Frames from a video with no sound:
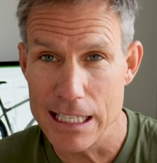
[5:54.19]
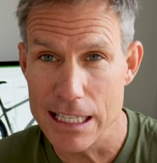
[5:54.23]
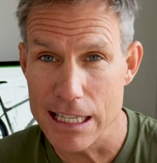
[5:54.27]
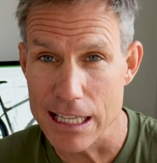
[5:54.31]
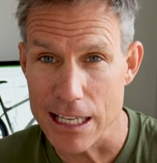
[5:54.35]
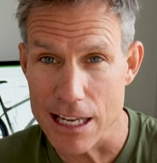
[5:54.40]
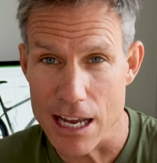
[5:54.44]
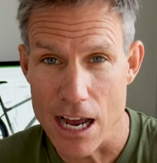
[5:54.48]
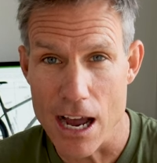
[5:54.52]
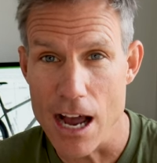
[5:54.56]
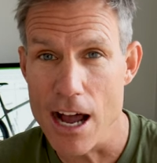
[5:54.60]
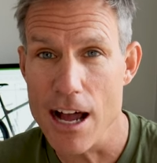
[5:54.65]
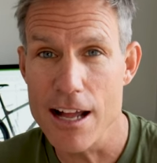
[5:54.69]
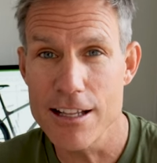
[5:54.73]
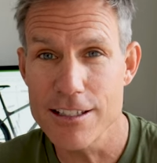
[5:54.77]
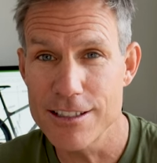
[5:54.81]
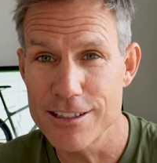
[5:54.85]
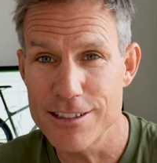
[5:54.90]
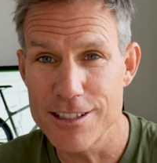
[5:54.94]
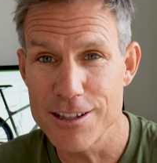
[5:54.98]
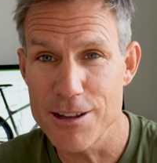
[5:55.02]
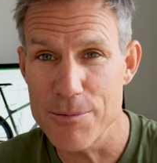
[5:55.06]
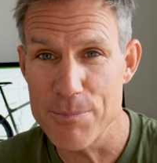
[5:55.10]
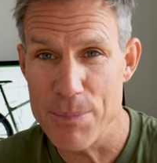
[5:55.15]
the cons
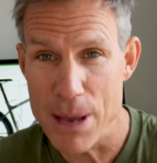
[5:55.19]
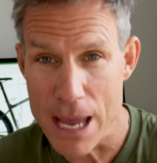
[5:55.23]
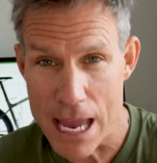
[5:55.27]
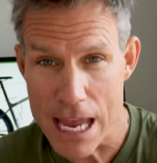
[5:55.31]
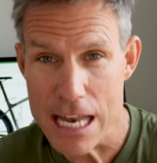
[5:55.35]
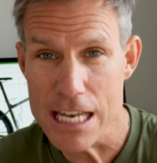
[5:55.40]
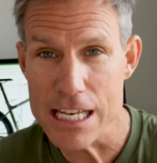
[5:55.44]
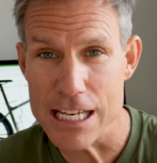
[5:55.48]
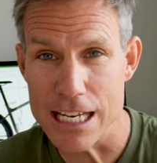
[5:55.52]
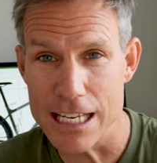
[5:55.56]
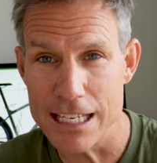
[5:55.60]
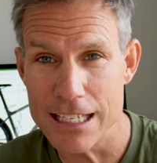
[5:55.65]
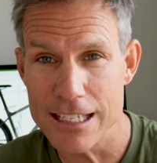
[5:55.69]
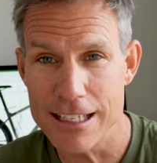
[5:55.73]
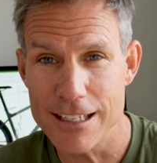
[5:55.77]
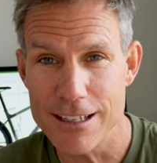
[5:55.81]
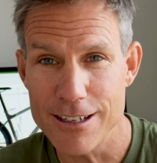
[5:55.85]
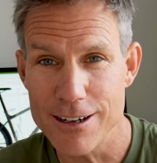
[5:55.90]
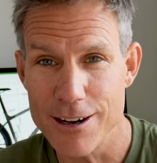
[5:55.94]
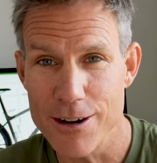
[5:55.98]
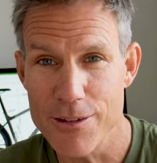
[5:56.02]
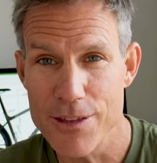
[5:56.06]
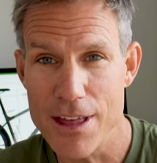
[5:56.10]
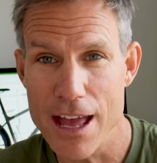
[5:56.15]
to the pinion
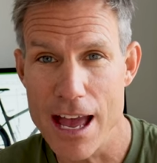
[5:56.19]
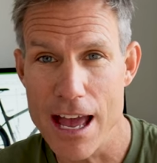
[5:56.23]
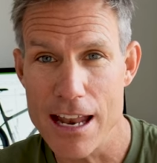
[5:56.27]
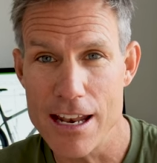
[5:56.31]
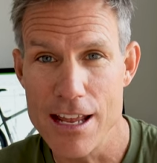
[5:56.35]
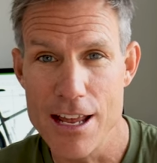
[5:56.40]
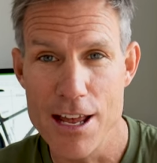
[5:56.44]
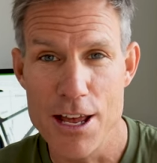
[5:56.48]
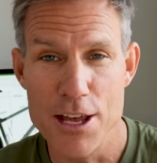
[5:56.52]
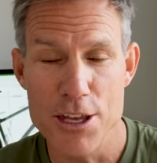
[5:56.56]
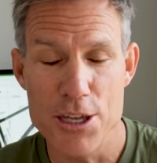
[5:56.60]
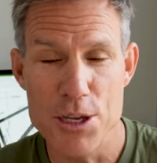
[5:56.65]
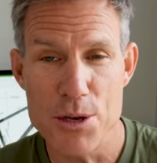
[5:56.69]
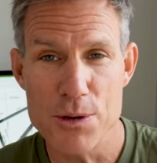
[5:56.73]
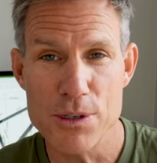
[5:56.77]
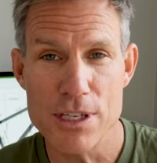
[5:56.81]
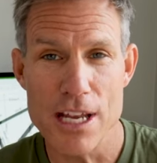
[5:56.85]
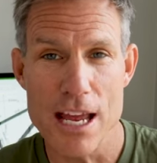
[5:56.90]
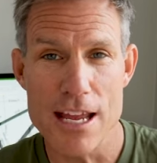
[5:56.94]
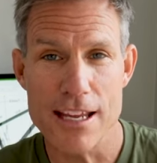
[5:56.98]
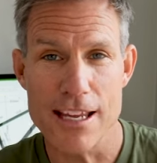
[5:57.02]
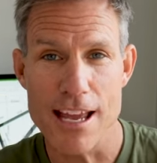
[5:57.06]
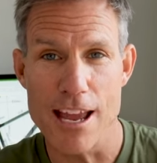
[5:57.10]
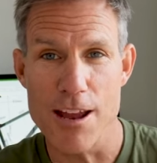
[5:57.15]
are that you
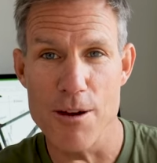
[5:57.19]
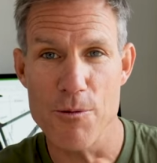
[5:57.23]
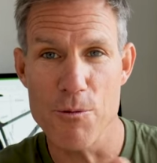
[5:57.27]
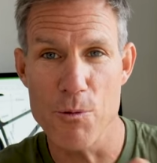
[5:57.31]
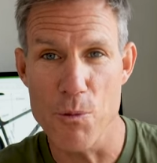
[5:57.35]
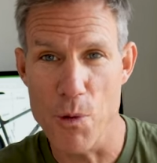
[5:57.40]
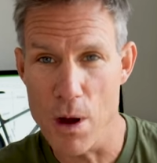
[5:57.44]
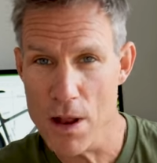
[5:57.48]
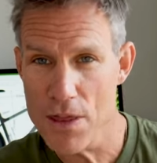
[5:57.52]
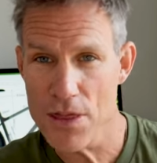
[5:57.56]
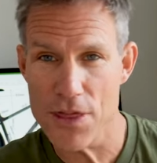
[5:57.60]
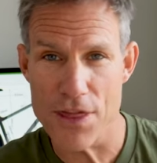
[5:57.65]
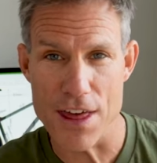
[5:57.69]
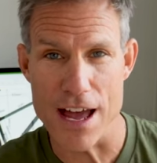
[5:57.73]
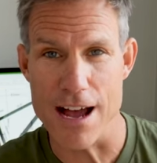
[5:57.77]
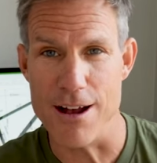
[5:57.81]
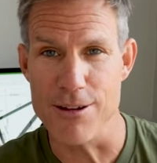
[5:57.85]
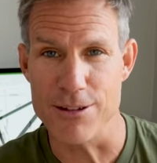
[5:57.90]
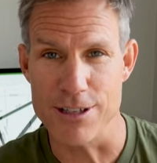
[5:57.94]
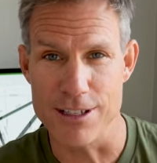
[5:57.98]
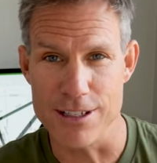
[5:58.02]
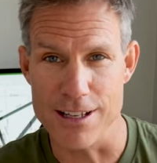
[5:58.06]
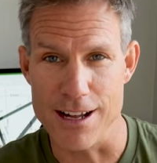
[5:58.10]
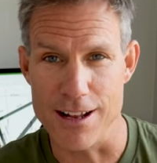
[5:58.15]
take a
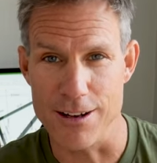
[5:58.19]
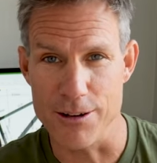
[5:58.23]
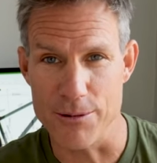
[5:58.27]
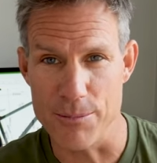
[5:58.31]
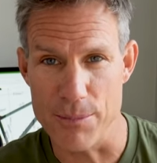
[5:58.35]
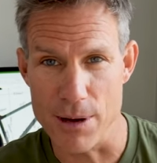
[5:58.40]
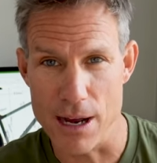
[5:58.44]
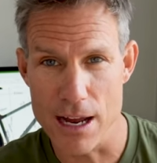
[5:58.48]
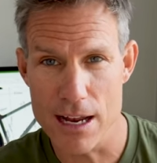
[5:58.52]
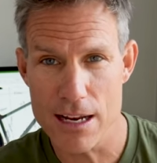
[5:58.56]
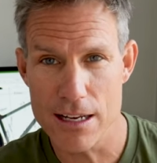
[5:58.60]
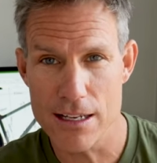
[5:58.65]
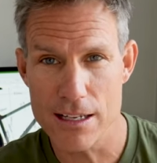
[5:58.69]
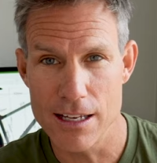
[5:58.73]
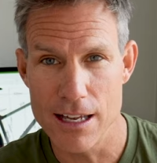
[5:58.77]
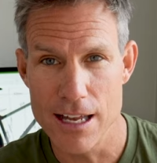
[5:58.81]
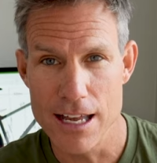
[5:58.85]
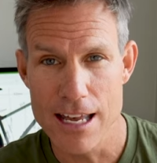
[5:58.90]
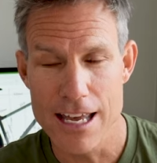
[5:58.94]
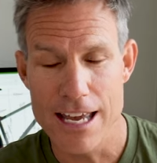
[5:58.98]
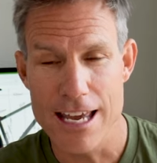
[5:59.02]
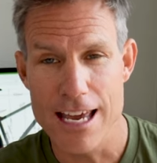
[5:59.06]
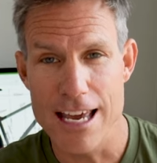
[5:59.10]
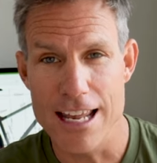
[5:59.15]
$1,000 bike
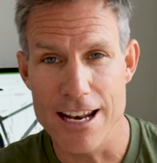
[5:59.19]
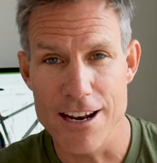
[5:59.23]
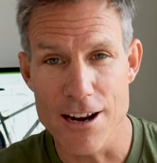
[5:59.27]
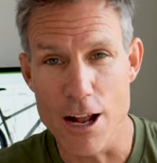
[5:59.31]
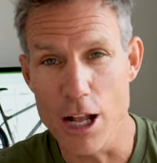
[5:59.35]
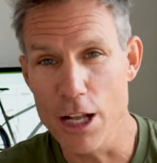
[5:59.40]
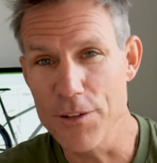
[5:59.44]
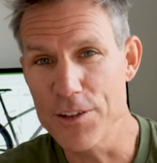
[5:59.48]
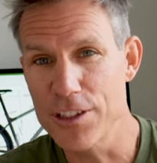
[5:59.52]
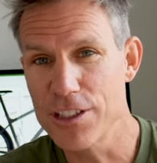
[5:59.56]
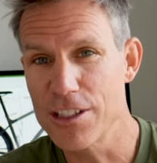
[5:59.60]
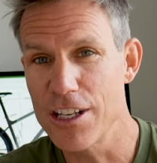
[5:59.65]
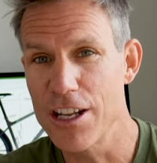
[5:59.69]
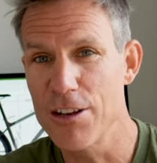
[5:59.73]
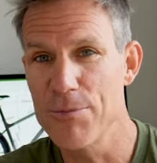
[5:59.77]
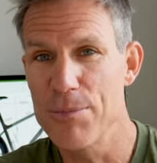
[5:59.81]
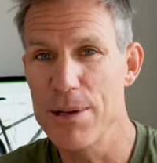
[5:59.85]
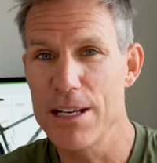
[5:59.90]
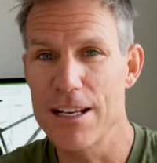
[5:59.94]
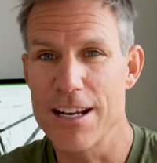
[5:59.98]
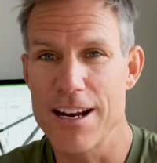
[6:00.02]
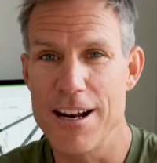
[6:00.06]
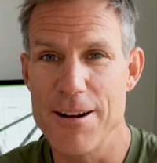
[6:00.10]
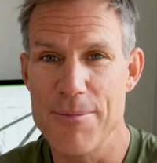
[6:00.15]
and it all of a sudden
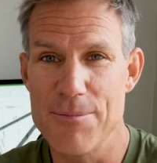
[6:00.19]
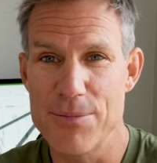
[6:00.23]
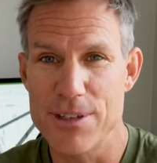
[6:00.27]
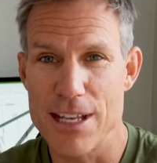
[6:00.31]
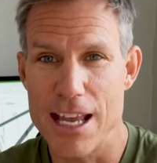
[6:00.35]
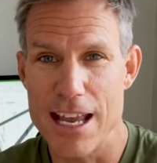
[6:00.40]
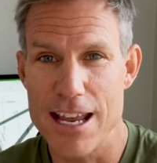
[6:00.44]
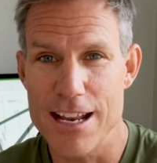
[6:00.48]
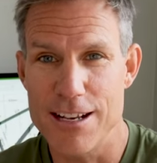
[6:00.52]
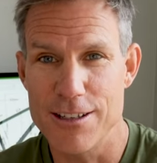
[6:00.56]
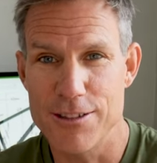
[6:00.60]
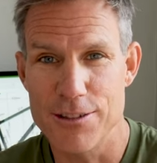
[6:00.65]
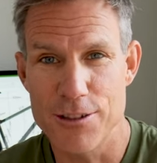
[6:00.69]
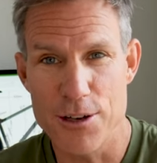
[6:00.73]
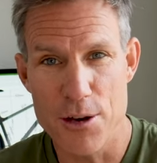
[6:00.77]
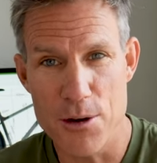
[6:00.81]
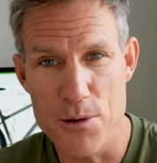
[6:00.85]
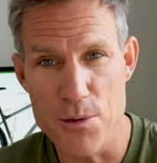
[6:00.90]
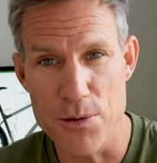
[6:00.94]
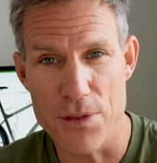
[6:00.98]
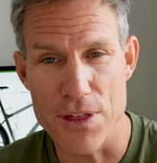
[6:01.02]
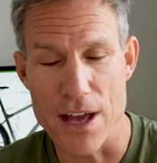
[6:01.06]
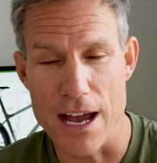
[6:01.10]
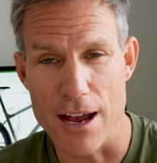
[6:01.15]
becomes a
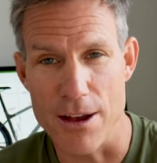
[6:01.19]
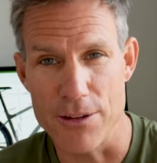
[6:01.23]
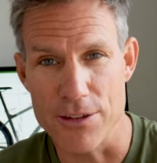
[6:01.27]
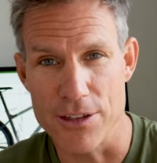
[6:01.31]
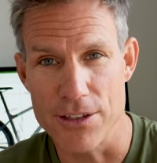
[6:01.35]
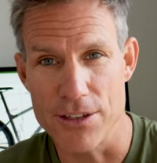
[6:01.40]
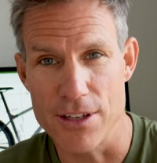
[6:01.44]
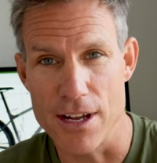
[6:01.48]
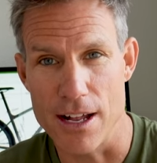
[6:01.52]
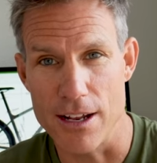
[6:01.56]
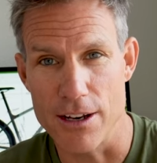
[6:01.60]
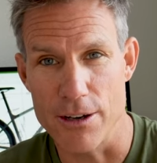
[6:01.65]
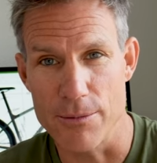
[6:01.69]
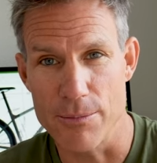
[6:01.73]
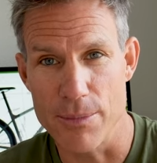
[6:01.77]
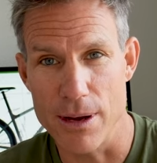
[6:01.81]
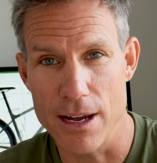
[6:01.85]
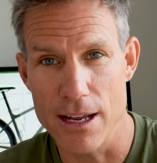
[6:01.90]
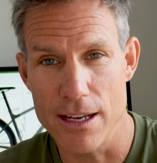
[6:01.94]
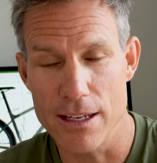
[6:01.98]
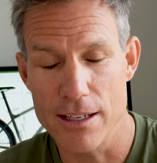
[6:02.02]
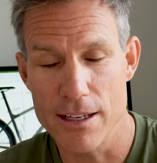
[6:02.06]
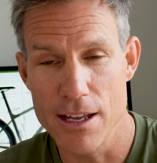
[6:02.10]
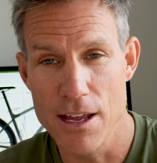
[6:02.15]
$2,000
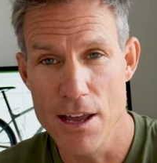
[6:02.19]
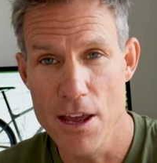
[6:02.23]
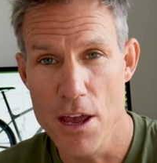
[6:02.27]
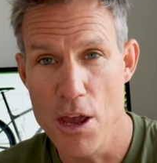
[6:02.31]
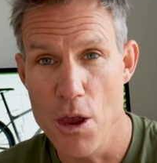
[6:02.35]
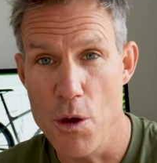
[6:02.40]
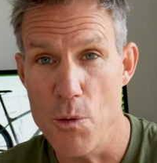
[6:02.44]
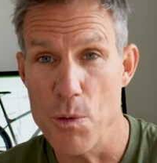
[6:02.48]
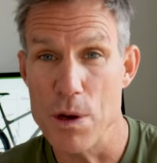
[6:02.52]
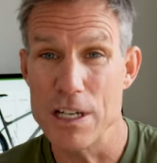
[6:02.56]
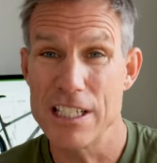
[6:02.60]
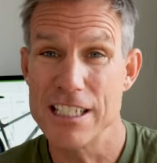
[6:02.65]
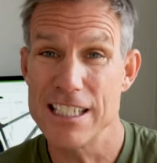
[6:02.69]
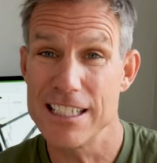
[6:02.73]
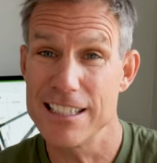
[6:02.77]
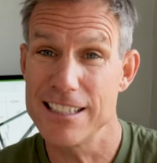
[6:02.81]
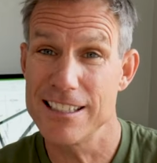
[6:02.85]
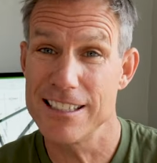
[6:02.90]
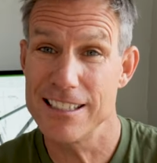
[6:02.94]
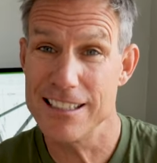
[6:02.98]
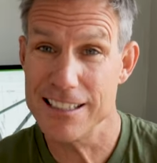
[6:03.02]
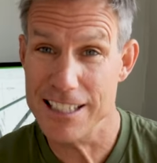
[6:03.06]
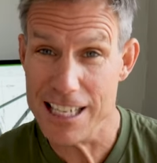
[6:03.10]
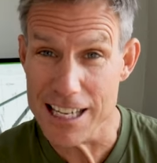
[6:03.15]
bike, which
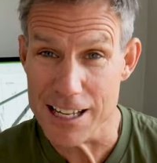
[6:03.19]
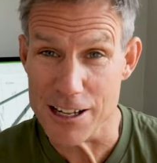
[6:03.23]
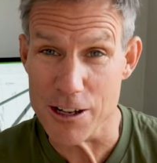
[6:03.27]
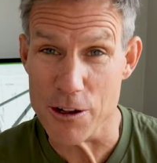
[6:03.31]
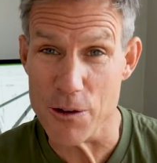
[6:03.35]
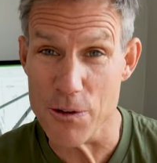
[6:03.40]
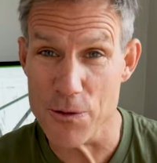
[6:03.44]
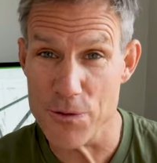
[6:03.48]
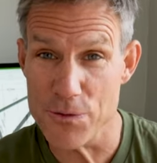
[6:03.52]
is still